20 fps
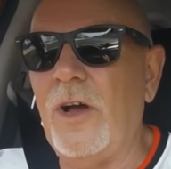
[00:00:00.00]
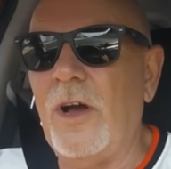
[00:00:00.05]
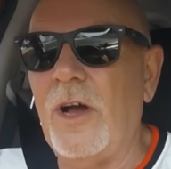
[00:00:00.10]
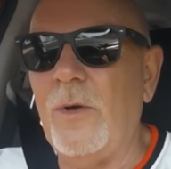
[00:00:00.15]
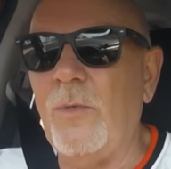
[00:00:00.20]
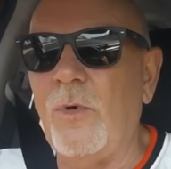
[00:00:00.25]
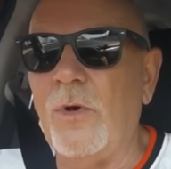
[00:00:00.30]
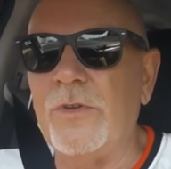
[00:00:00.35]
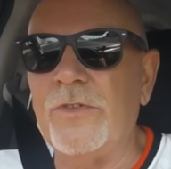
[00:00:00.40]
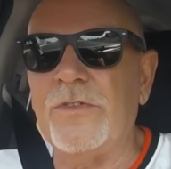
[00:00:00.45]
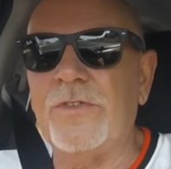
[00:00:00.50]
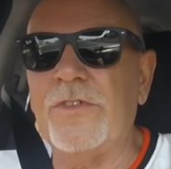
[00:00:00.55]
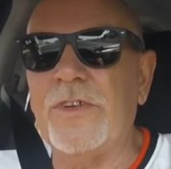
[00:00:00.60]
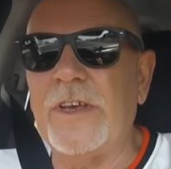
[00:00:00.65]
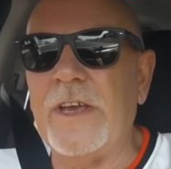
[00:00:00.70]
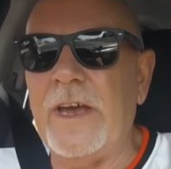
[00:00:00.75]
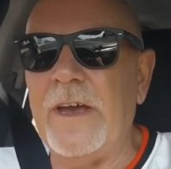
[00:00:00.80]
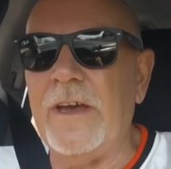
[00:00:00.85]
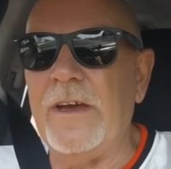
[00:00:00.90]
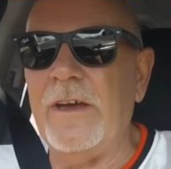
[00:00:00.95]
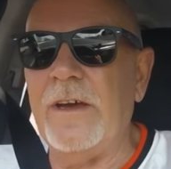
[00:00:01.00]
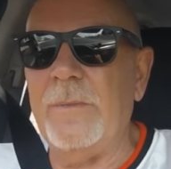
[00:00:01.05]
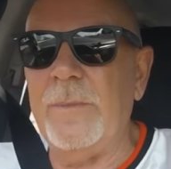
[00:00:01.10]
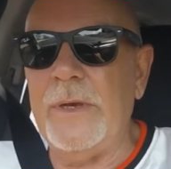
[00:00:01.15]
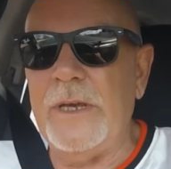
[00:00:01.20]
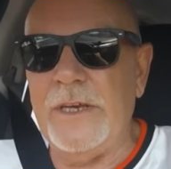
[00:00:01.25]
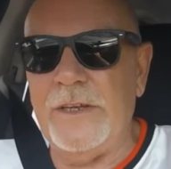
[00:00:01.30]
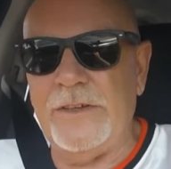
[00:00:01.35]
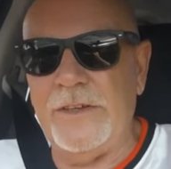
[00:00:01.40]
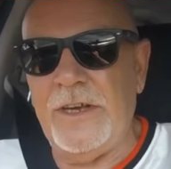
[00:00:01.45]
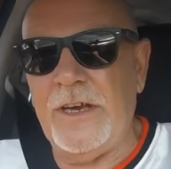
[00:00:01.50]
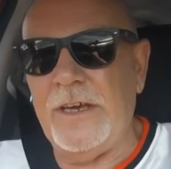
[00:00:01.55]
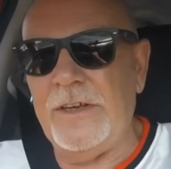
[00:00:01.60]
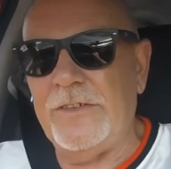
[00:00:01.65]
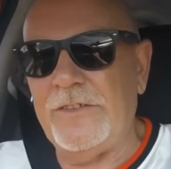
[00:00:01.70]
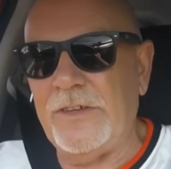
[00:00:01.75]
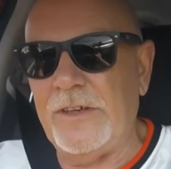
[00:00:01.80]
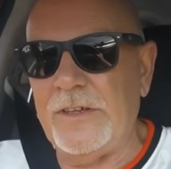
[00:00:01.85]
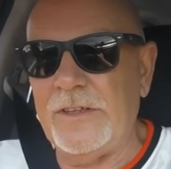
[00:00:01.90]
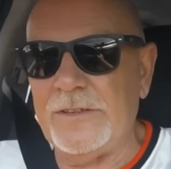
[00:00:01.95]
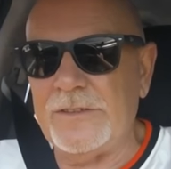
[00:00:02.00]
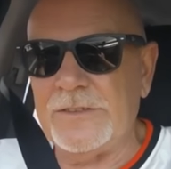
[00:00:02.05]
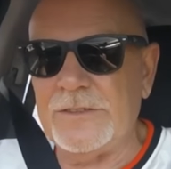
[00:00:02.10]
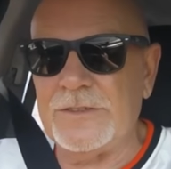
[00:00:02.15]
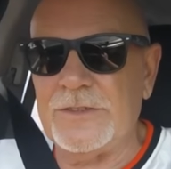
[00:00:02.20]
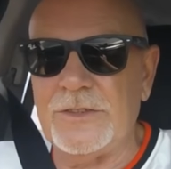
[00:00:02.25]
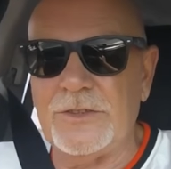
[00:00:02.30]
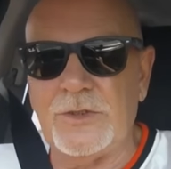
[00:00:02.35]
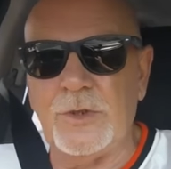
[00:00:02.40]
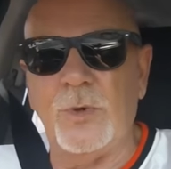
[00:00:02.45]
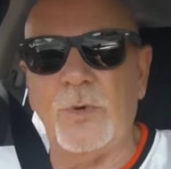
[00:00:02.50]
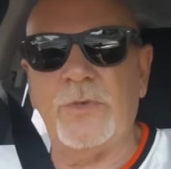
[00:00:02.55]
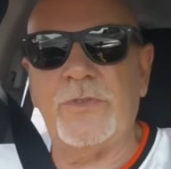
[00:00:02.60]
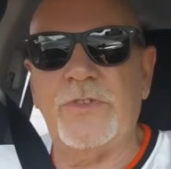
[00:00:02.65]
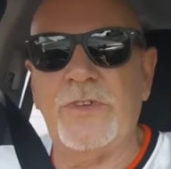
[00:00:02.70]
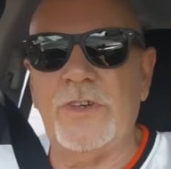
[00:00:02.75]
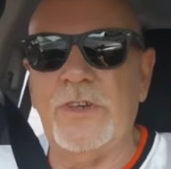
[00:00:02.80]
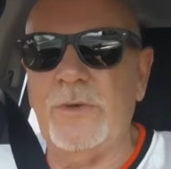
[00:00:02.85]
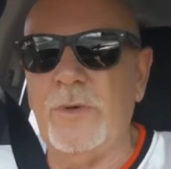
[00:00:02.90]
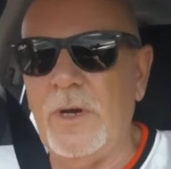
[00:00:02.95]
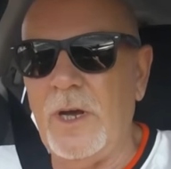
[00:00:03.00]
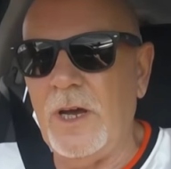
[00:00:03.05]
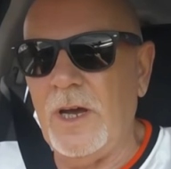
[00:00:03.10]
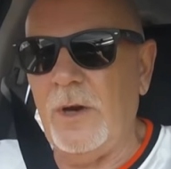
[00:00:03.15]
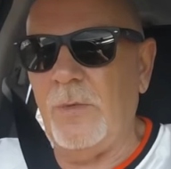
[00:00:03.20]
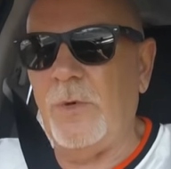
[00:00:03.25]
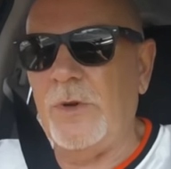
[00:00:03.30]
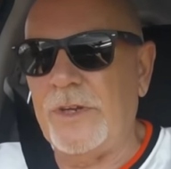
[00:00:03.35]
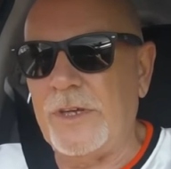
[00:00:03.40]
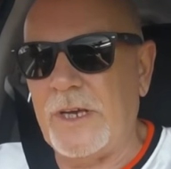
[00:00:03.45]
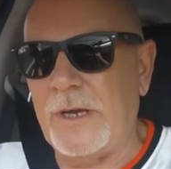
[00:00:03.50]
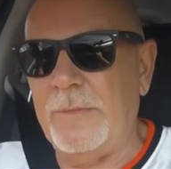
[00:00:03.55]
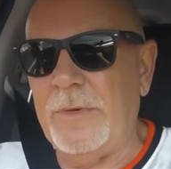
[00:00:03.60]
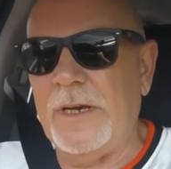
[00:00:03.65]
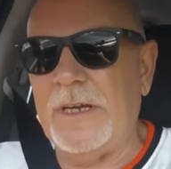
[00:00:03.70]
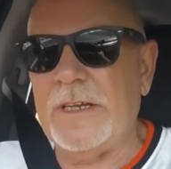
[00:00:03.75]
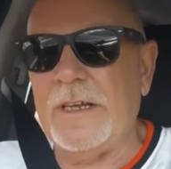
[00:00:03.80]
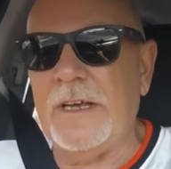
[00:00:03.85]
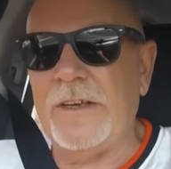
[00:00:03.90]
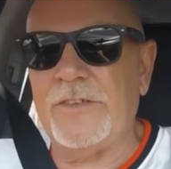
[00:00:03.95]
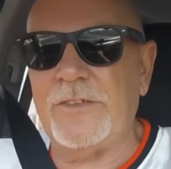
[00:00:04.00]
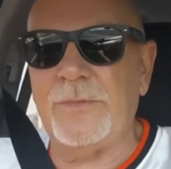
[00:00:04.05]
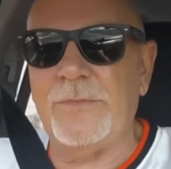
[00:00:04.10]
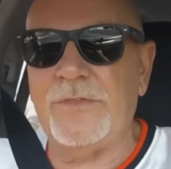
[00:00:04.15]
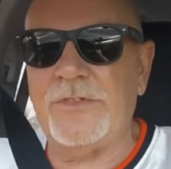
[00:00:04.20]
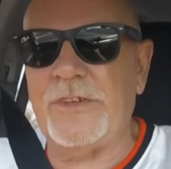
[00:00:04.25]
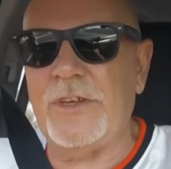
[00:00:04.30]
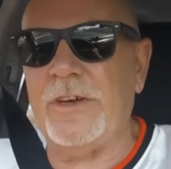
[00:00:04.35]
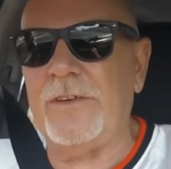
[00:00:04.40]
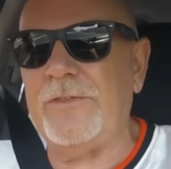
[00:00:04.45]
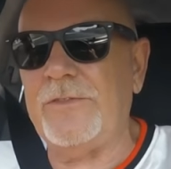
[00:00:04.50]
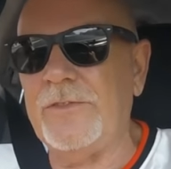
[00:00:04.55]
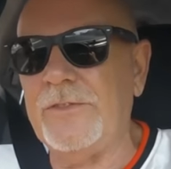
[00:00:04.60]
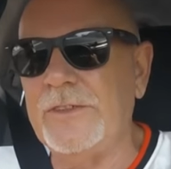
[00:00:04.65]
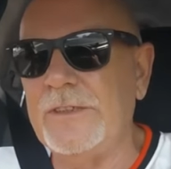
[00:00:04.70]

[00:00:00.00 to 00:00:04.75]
I want to get a mediator to talk to you. I want to come and collect some stuff.